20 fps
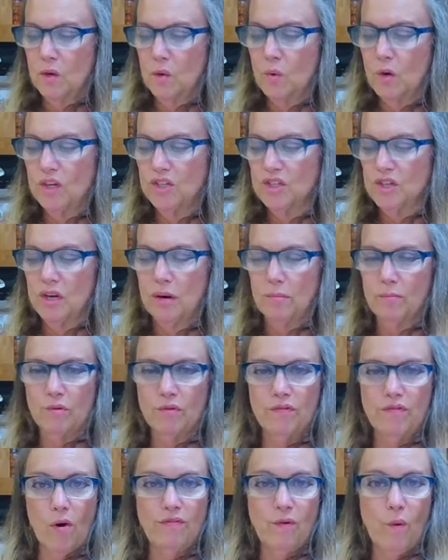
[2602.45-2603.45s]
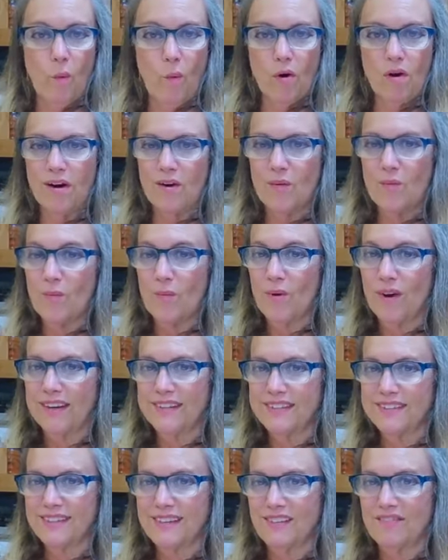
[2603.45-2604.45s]
Question number four What
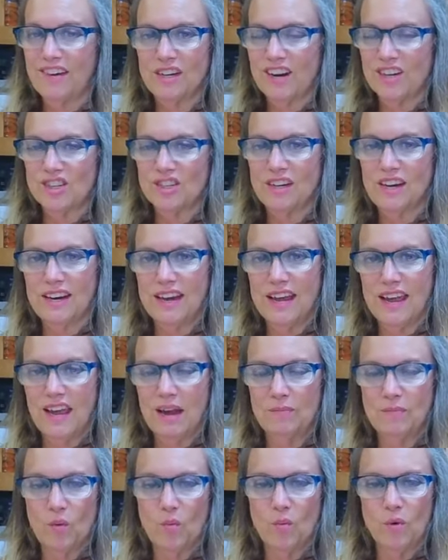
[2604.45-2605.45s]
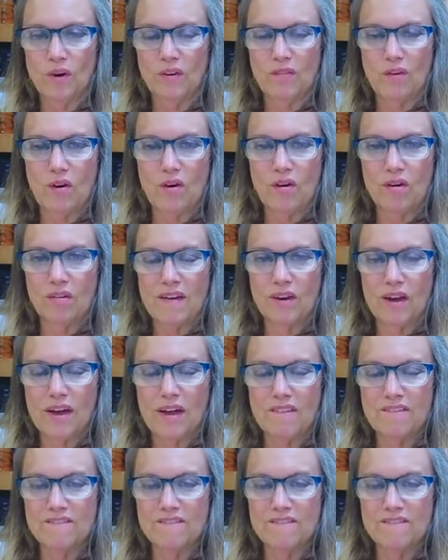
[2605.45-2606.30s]
is the affectionate name that one of our uh,